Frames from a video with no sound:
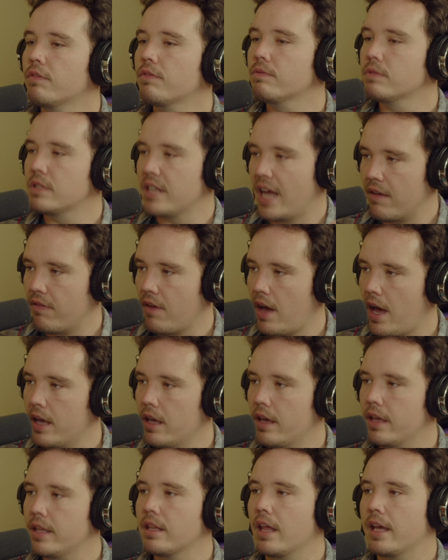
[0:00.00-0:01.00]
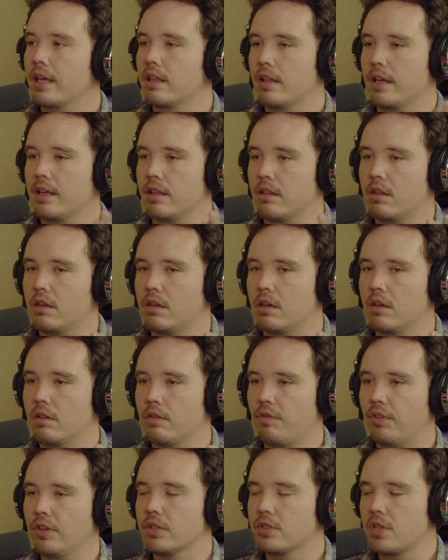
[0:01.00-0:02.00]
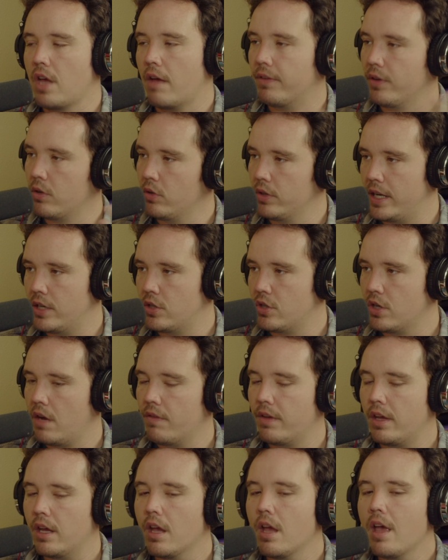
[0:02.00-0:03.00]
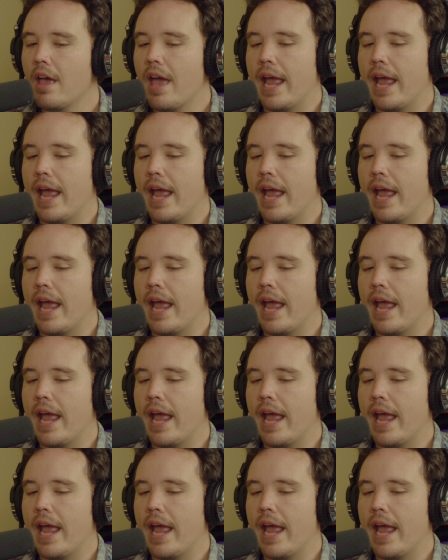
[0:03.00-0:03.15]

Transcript: sci-fi and like the philosophical nature of it.